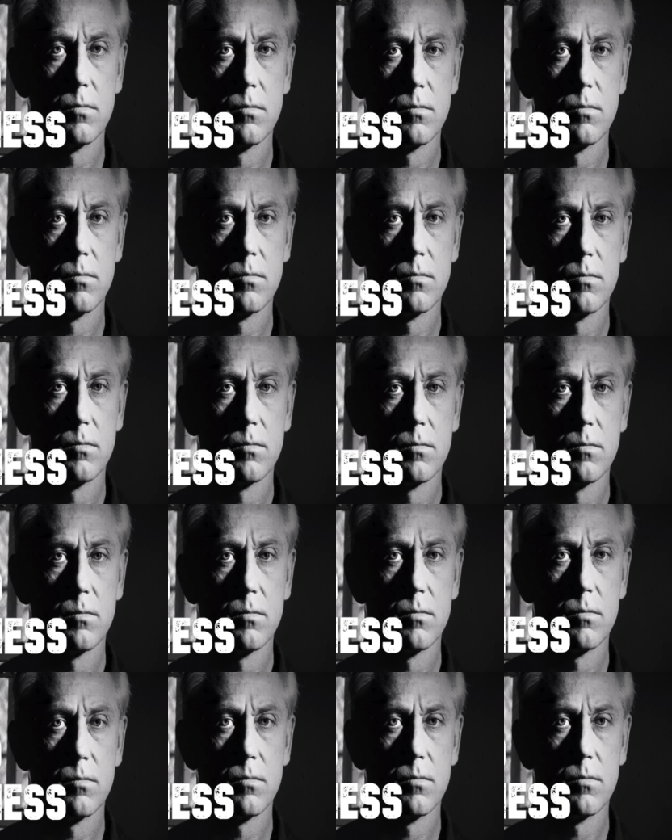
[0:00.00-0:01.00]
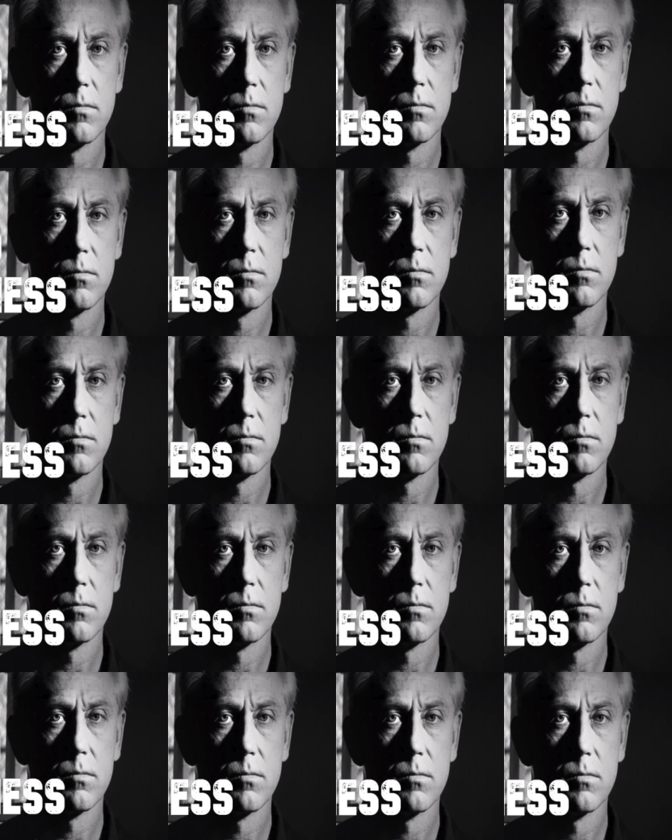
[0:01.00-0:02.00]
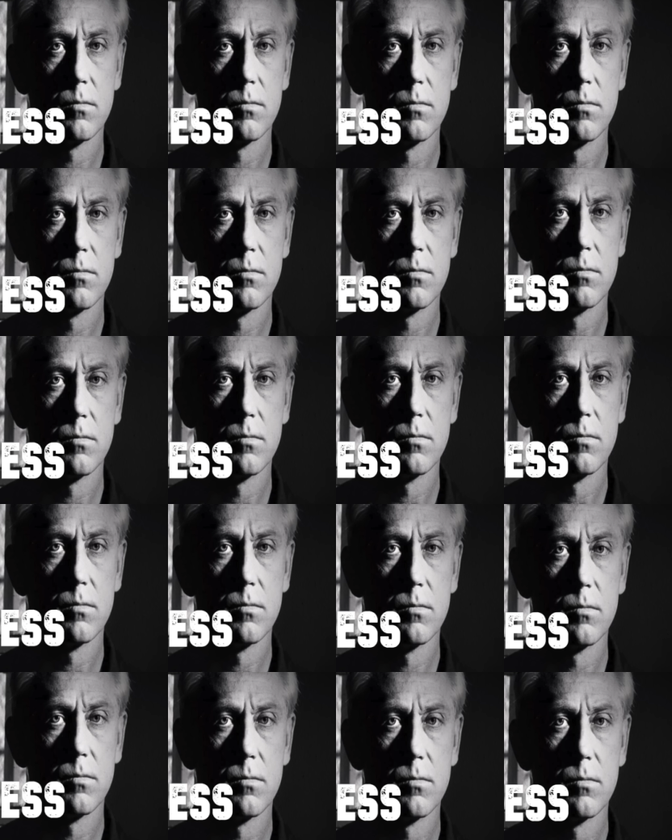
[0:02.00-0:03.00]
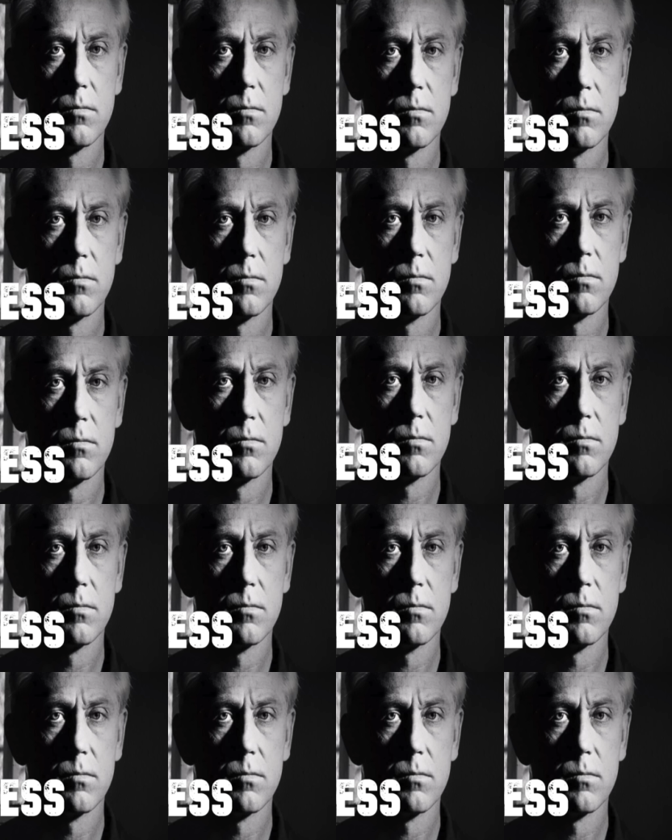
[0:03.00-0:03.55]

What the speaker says: Nobody speaks.